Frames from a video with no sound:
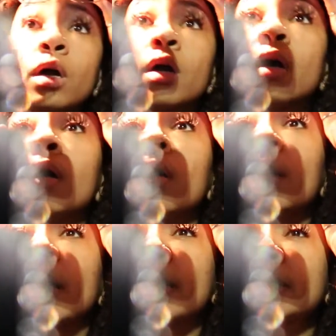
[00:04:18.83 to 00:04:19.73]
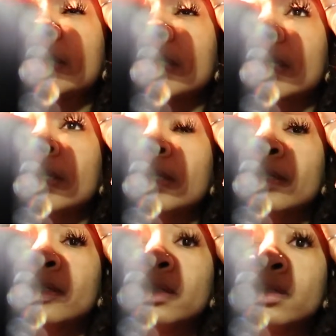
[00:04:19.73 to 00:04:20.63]
car accident at the
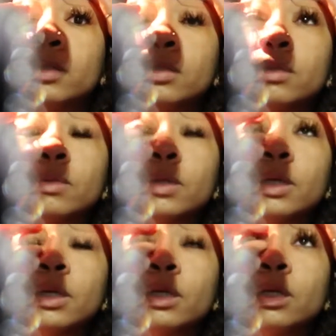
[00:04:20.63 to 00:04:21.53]
grocery store.